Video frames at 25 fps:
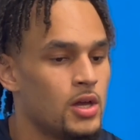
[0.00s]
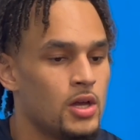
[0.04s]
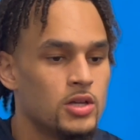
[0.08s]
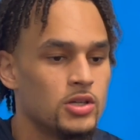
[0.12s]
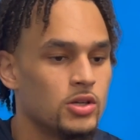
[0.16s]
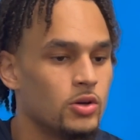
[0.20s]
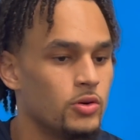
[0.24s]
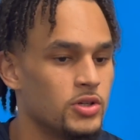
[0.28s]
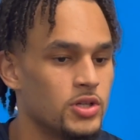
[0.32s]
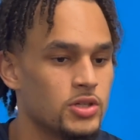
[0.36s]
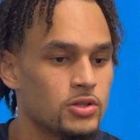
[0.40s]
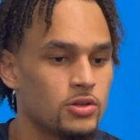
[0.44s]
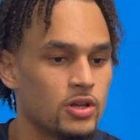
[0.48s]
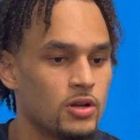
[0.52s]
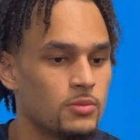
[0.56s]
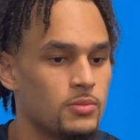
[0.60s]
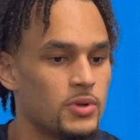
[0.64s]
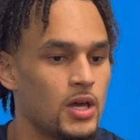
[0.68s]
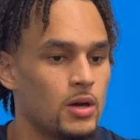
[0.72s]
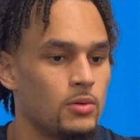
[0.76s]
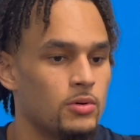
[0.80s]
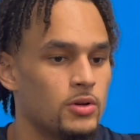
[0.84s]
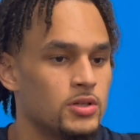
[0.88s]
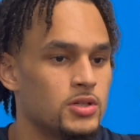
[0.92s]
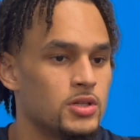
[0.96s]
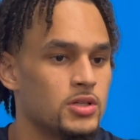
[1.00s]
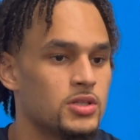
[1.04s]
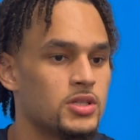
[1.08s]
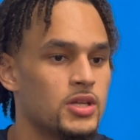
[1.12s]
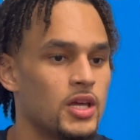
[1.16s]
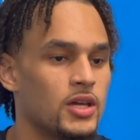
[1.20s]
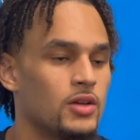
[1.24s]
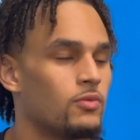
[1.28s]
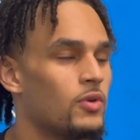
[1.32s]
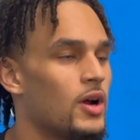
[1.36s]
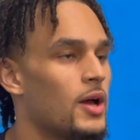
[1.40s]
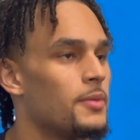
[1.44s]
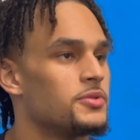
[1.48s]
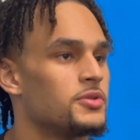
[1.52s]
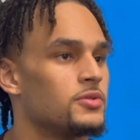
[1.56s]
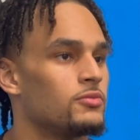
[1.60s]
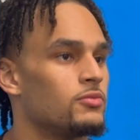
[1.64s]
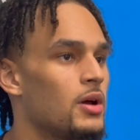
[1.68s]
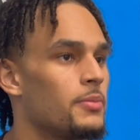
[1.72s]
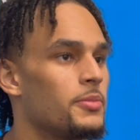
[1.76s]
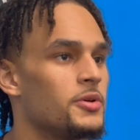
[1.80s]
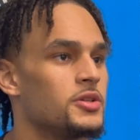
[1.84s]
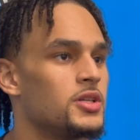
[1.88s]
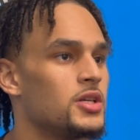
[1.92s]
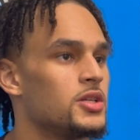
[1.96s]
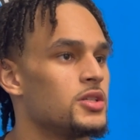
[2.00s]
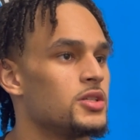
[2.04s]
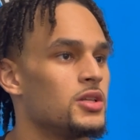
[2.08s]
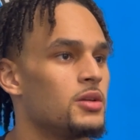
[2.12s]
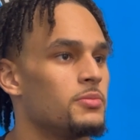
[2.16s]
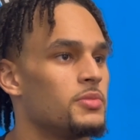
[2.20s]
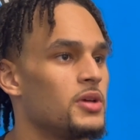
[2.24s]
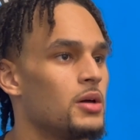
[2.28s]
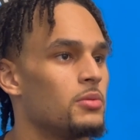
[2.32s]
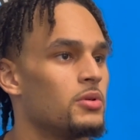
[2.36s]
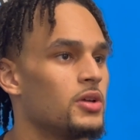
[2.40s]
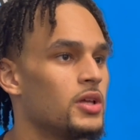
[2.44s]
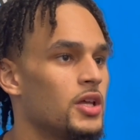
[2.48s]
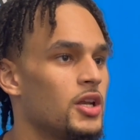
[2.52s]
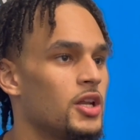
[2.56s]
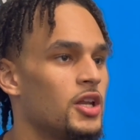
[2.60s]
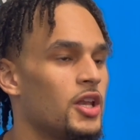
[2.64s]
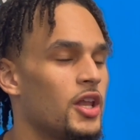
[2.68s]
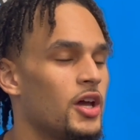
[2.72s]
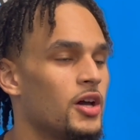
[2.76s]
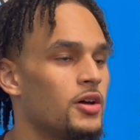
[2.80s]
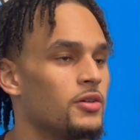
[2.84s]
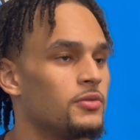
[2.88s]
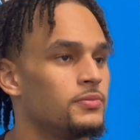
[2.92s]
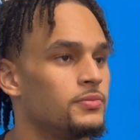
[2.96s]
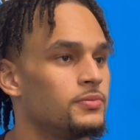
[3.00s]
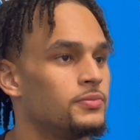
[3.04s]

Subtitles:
So we're just going to be able to just take reps and repetition to be able to get it down.